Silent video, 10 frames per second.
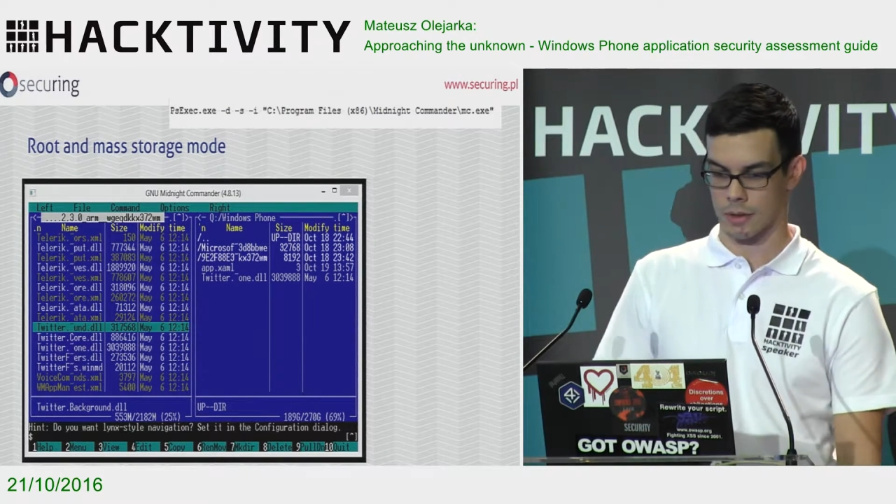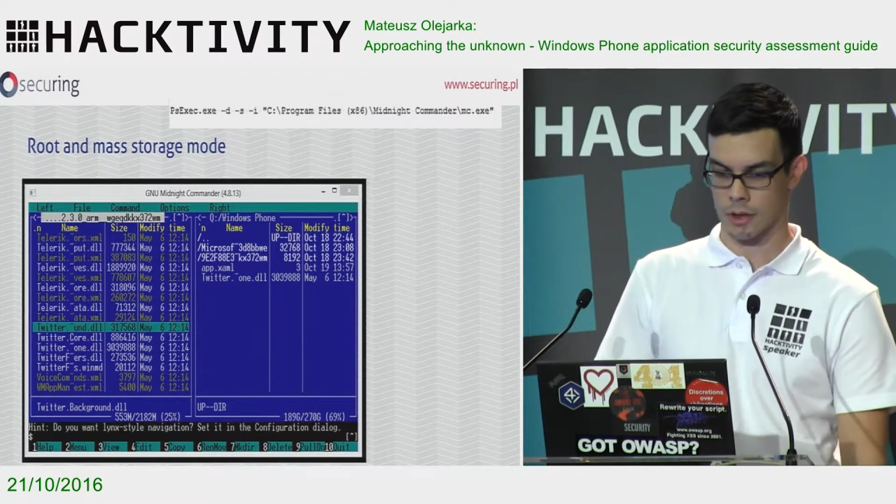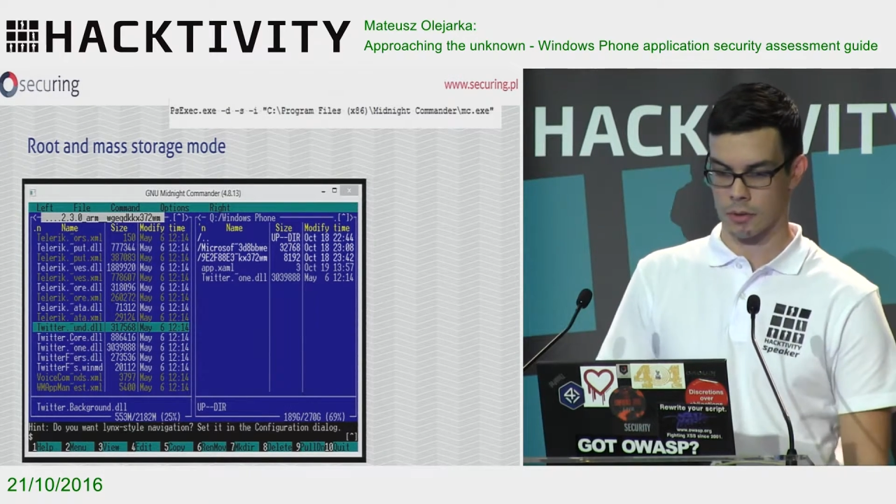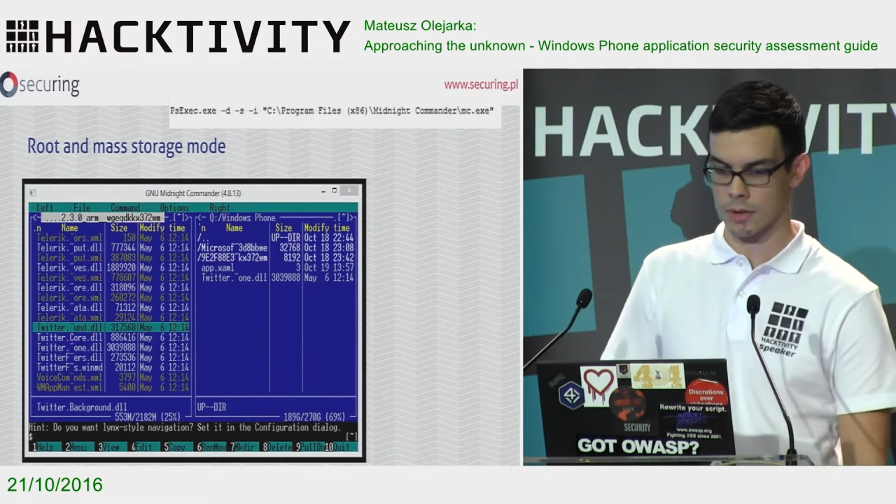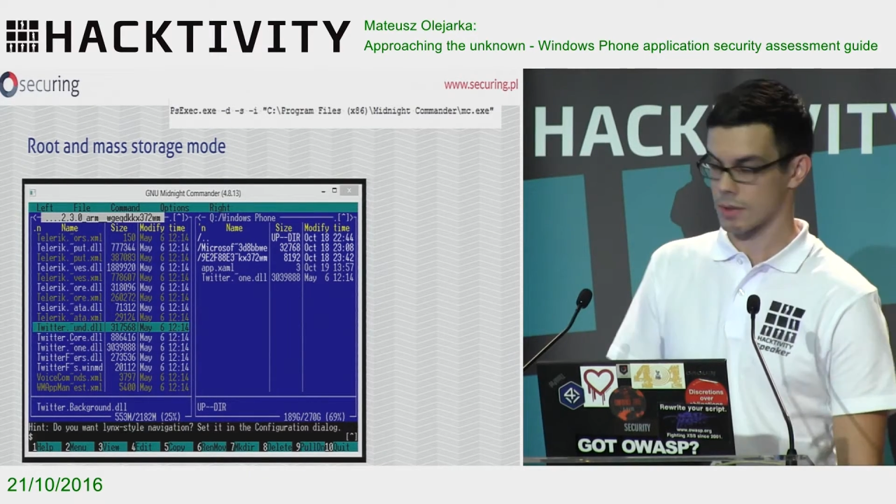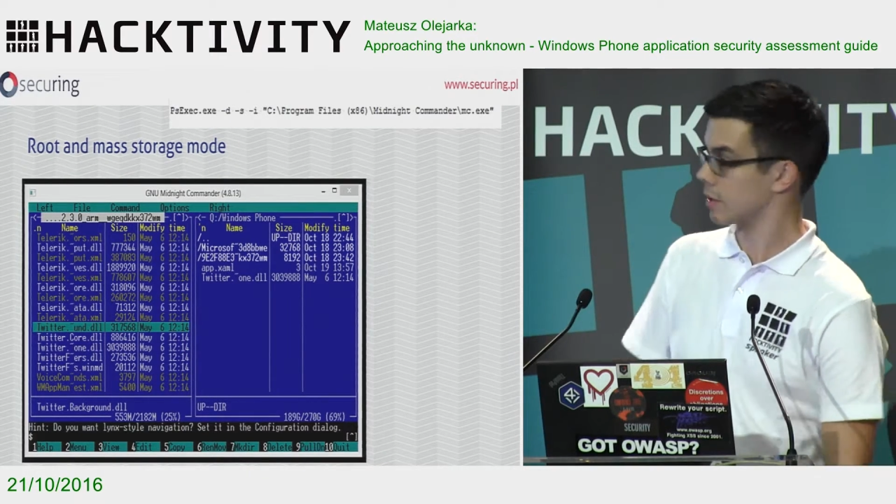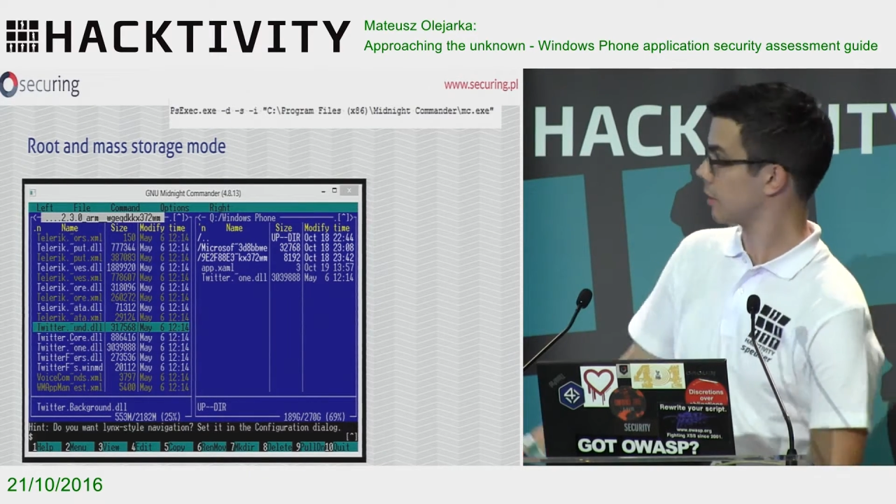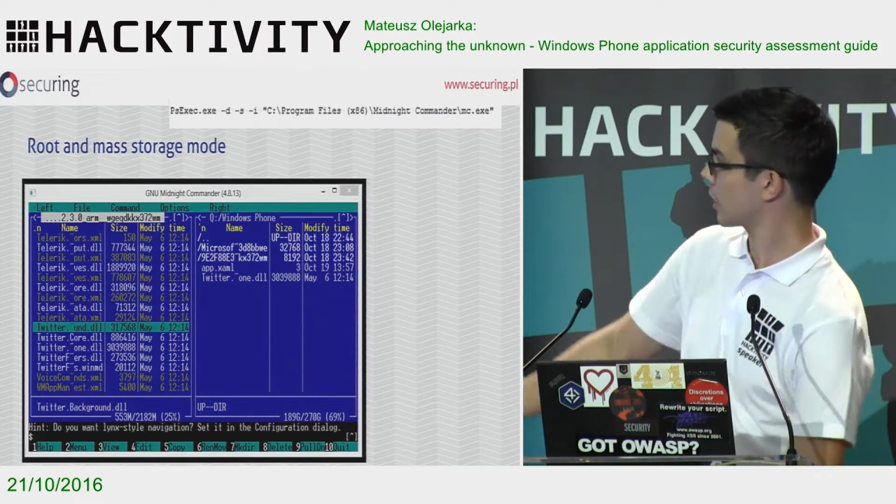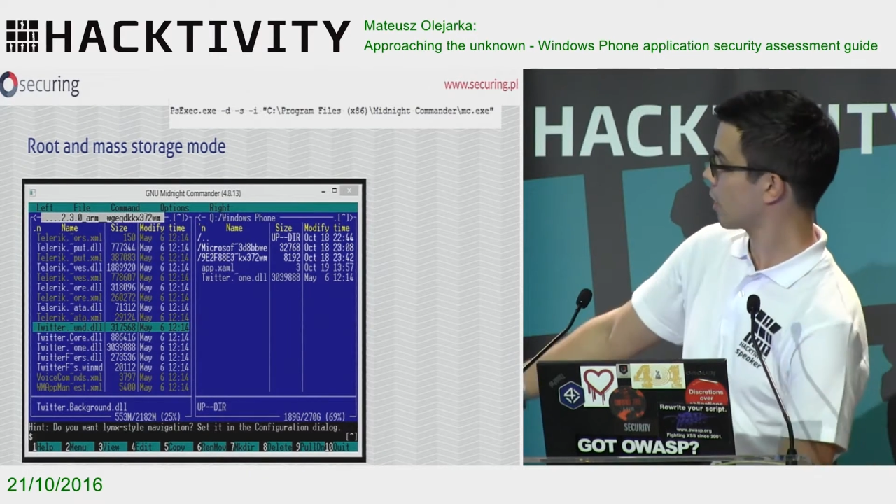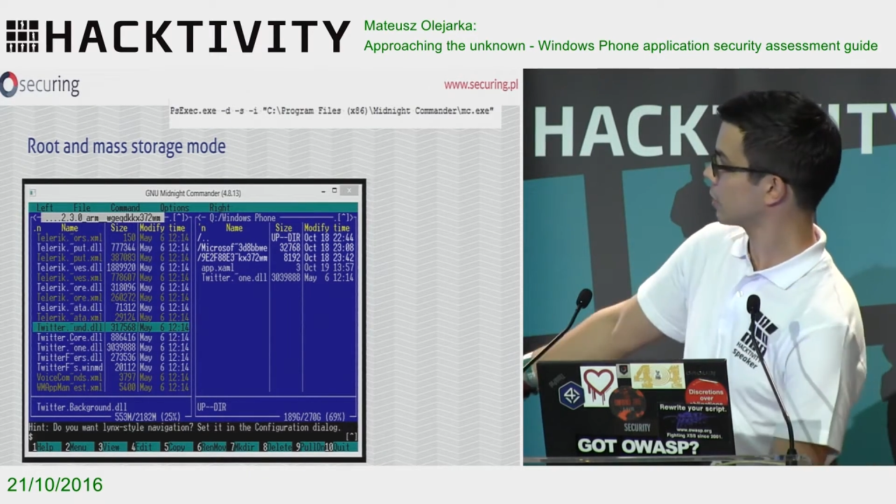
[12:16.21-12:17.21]
Here is
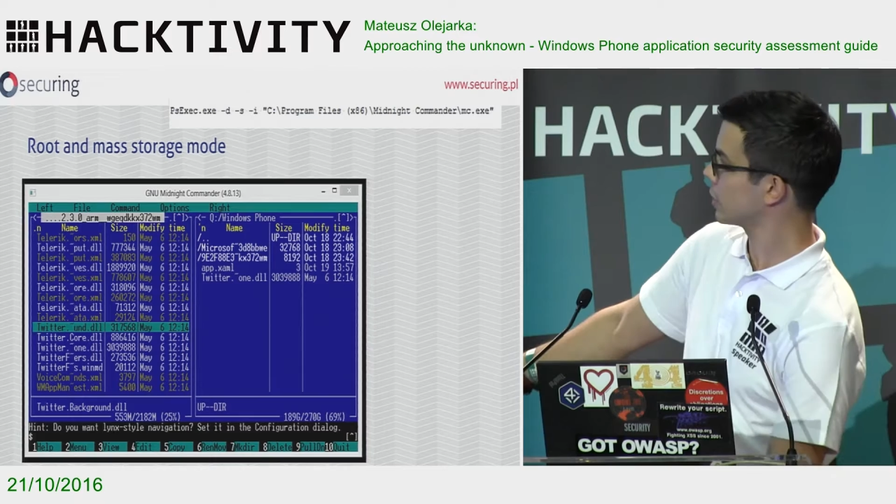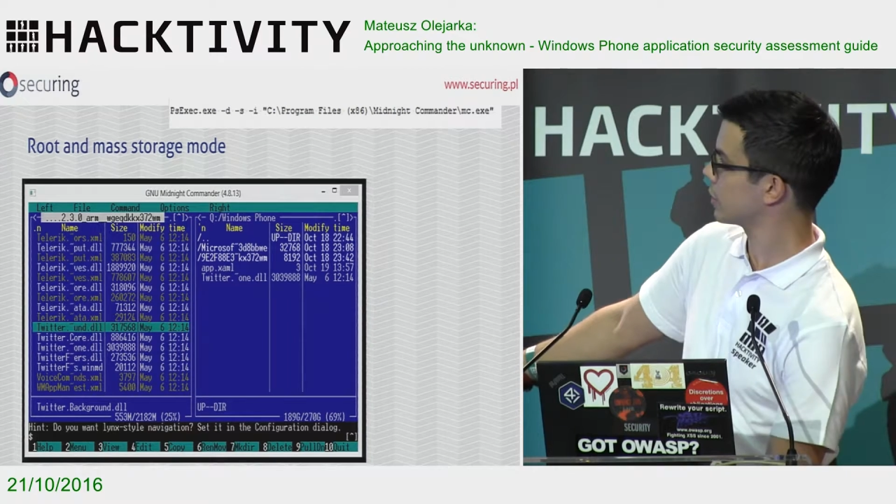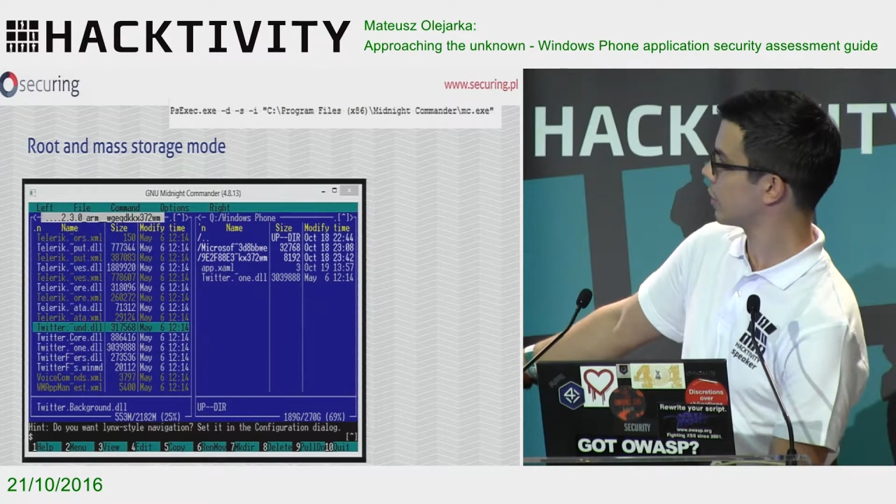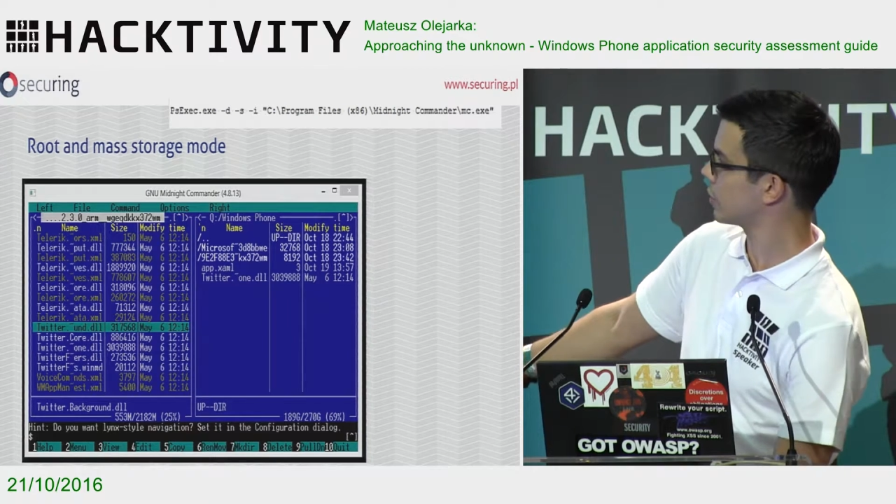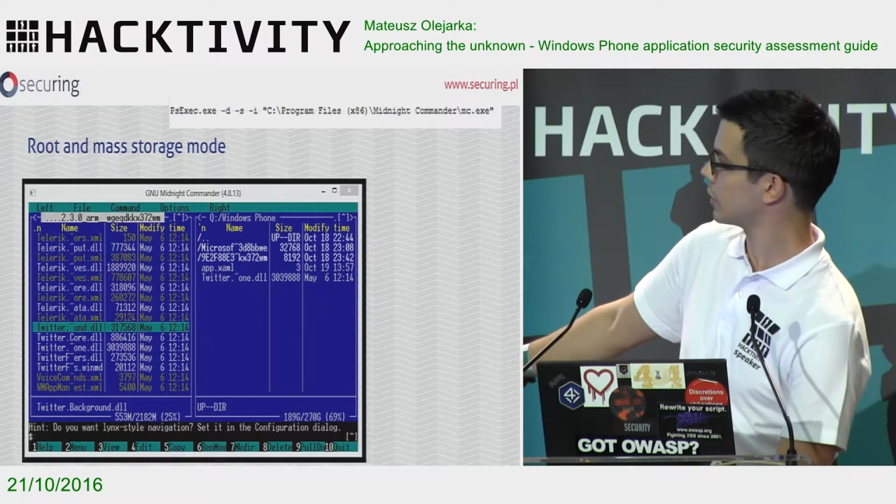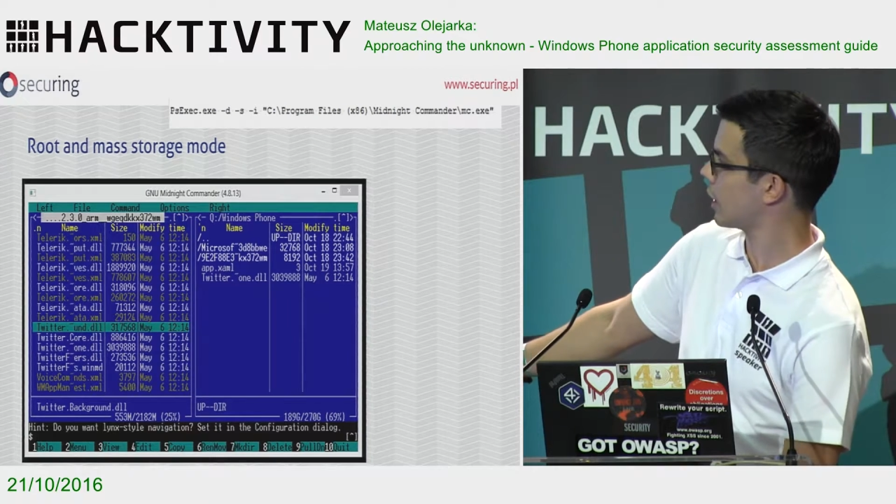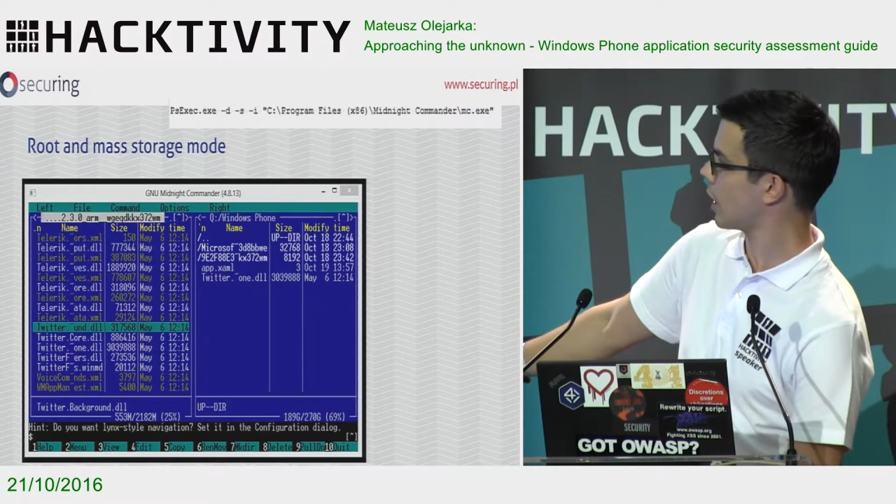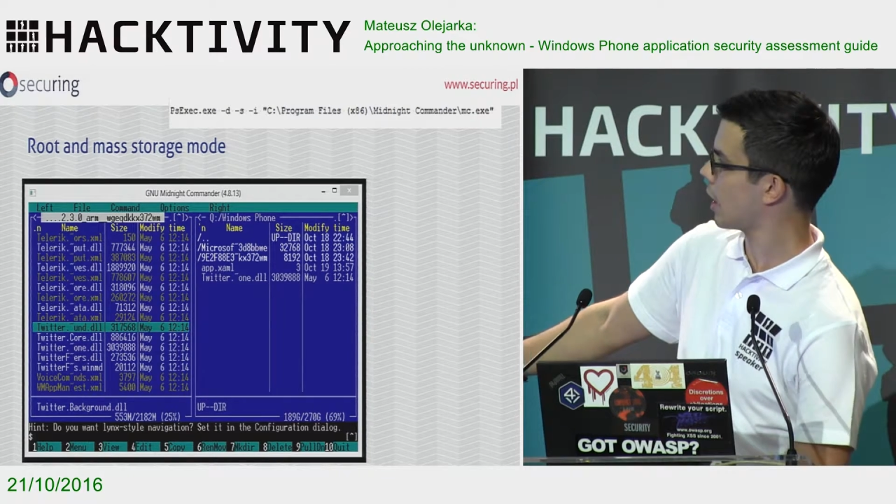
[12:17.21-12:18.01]
the content of the